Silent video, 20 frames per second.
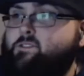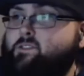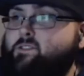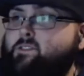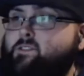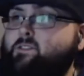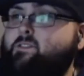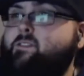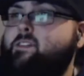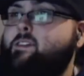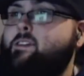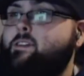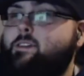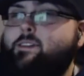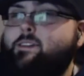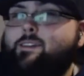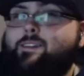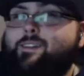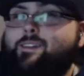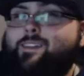truth.
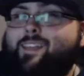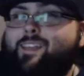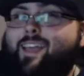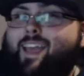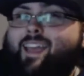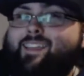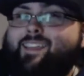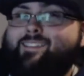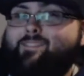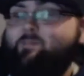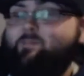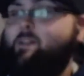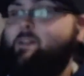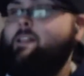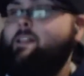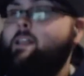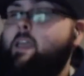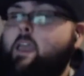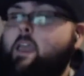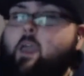
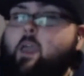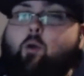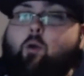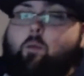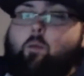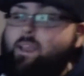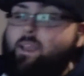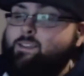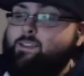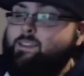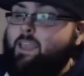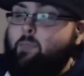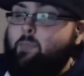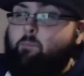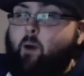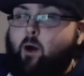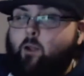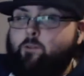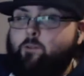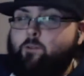Well, we better skip
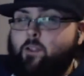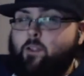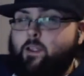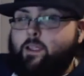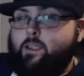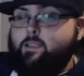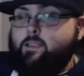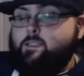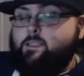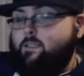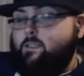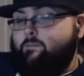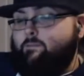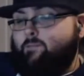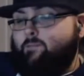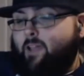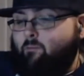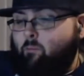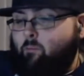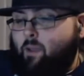on. It's
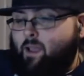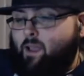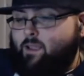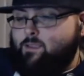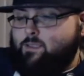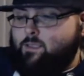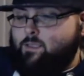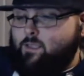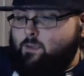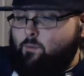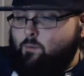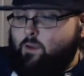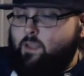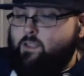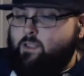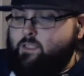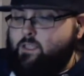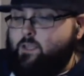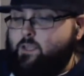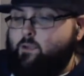5 past, and we
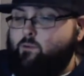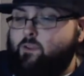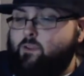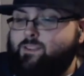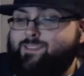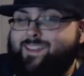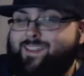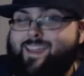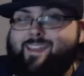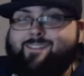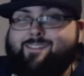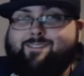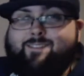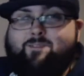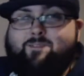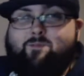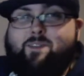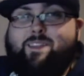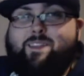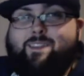need to do status of
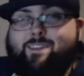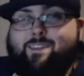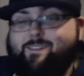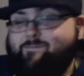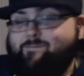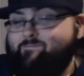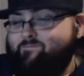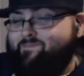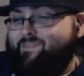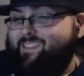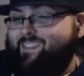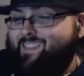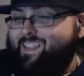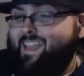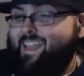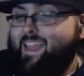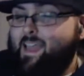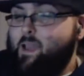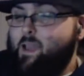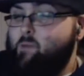the week.
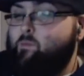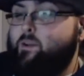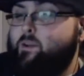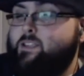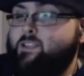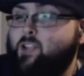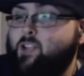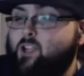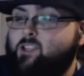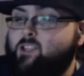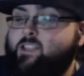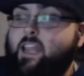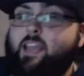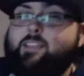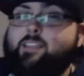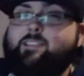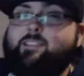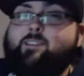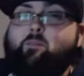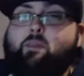But it's not
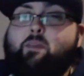status; it's a